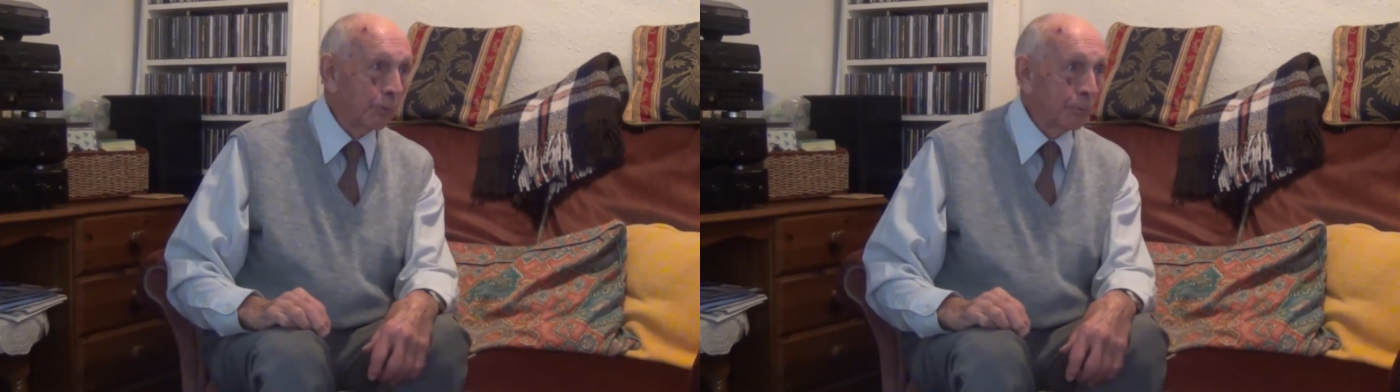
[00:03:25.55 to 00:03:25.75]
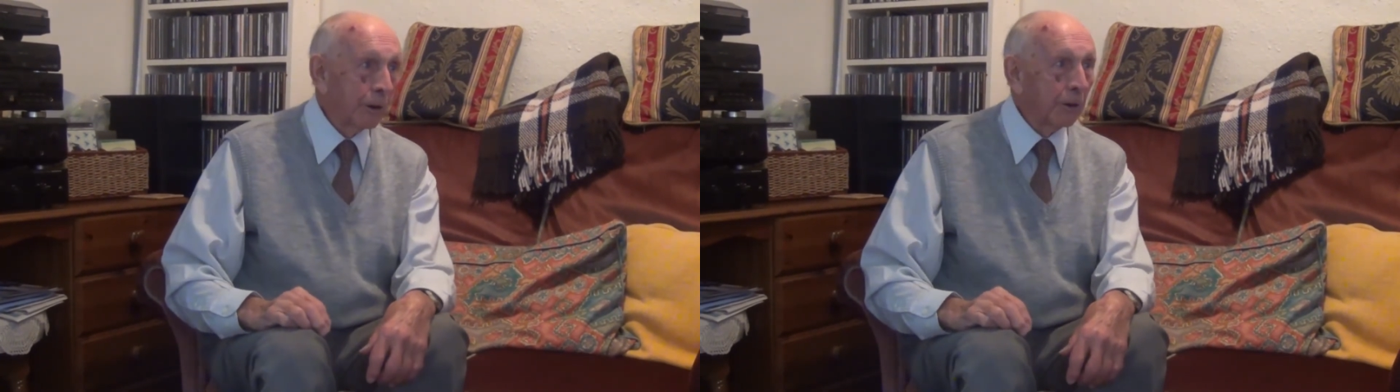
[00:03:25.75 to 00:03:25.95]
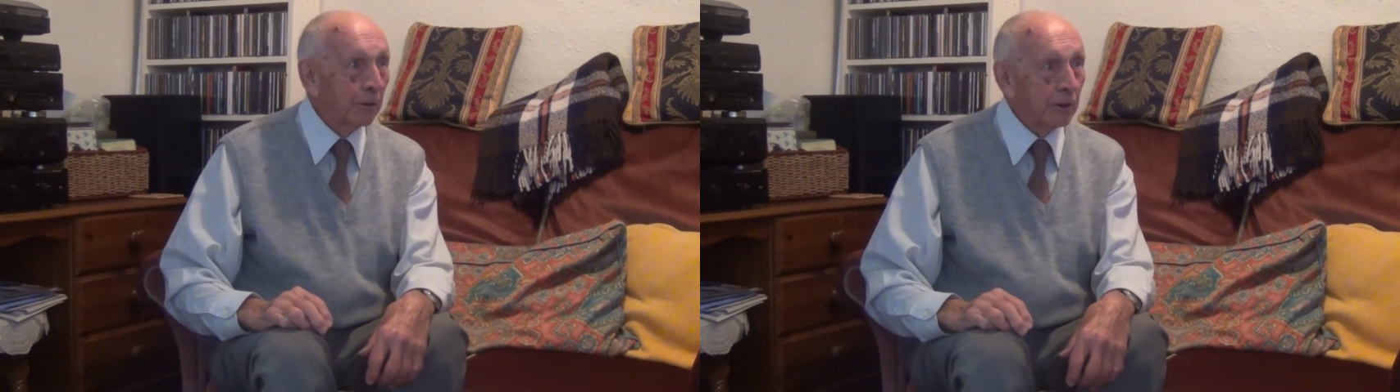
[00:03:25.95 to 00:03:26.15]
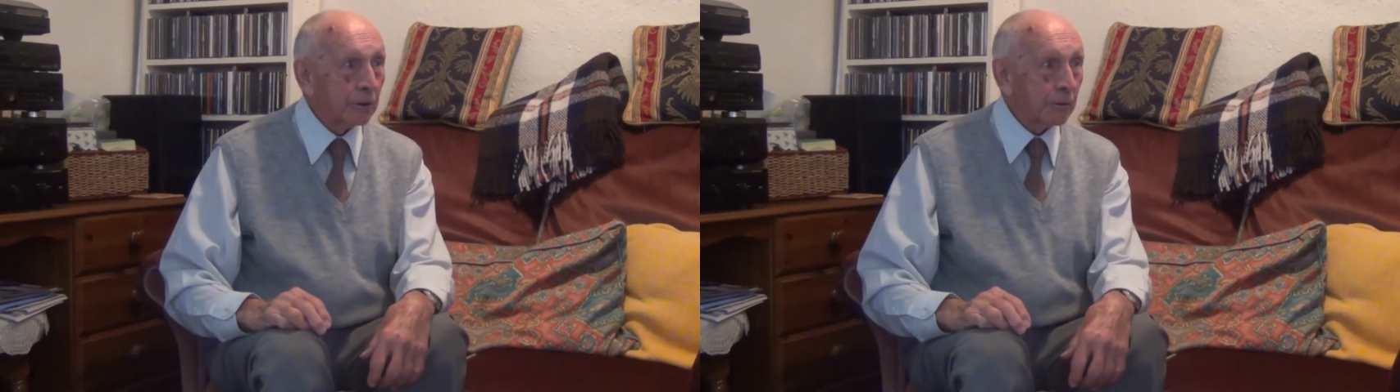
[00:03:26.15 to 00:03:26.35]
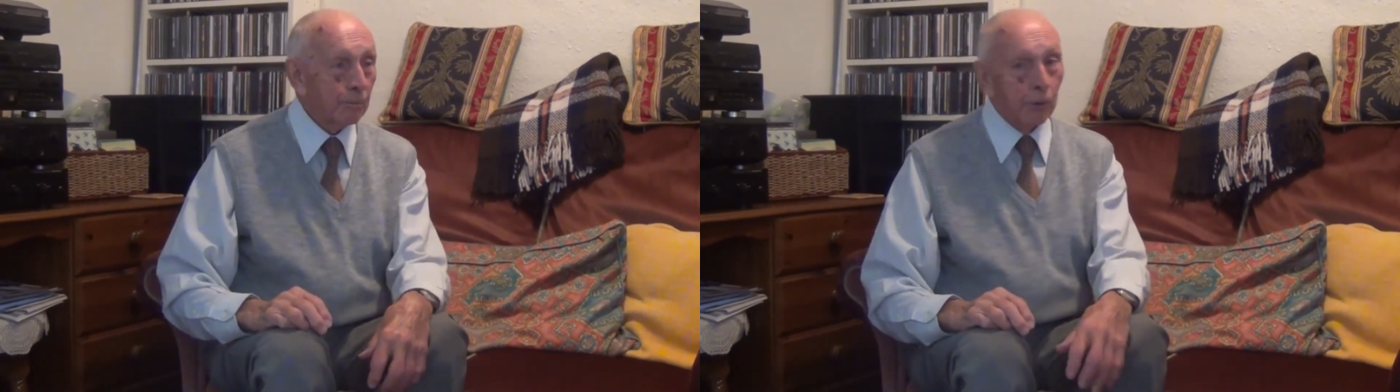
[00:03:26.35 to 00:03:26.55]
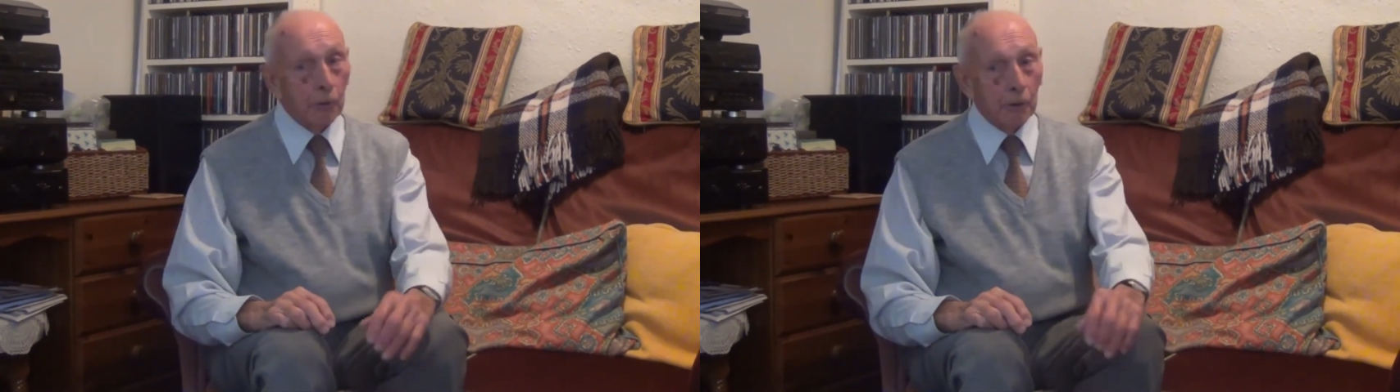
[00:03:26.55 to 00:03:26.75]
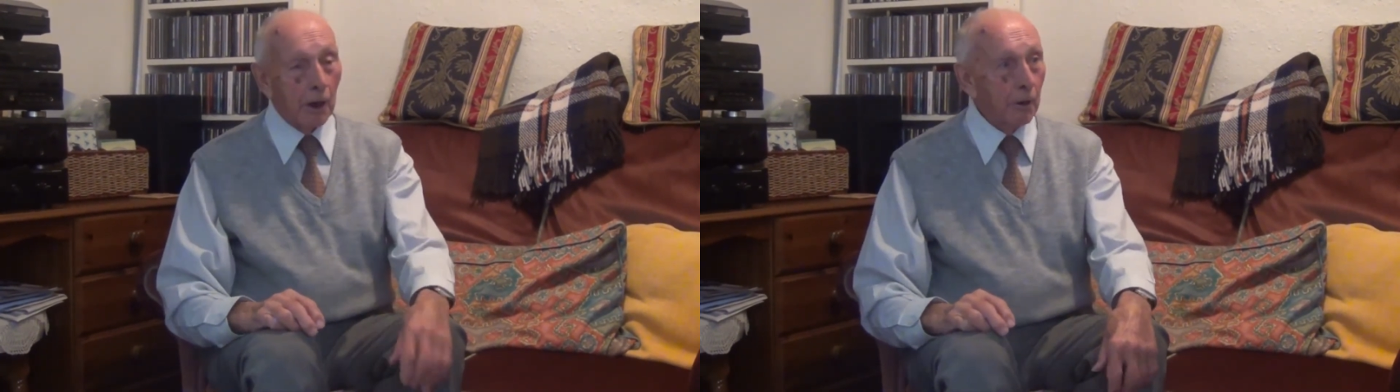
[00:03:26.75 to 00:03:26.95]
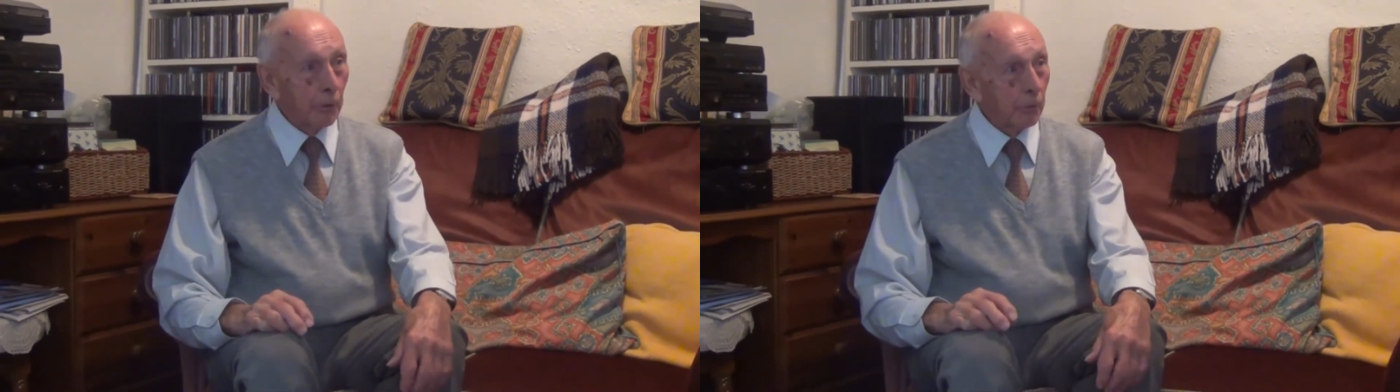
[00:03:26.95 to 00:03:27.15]
me and this bloke
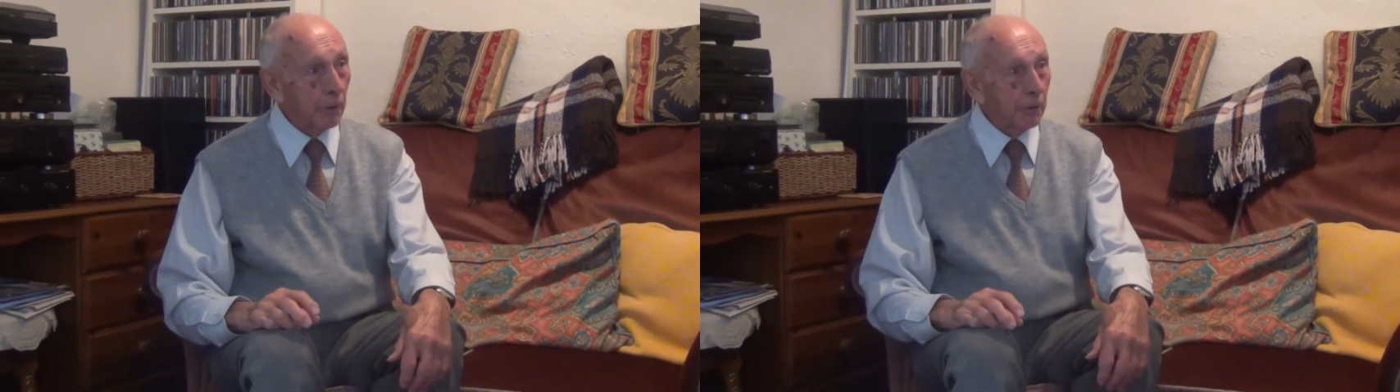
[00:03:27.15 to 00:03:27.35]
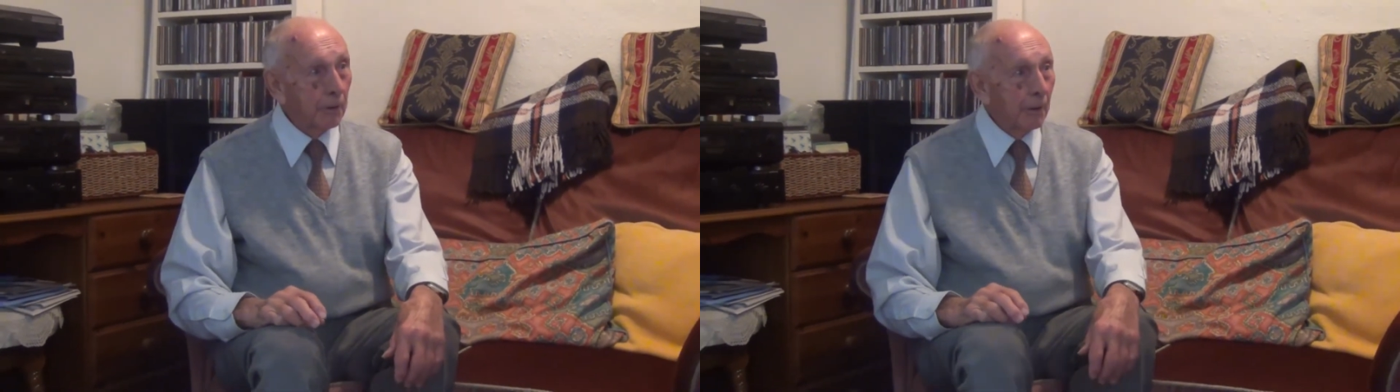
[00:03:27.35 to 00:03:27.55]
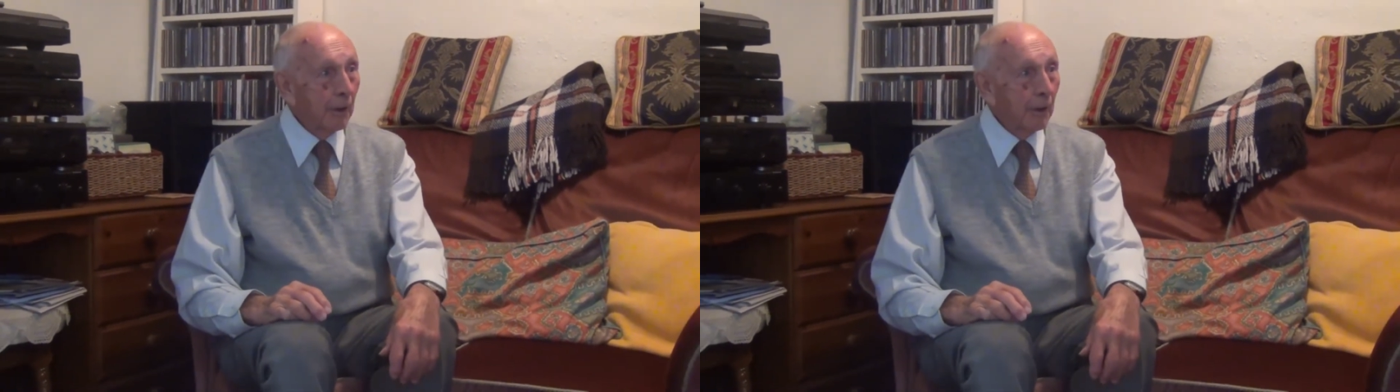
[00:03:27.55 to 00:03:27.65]
I was with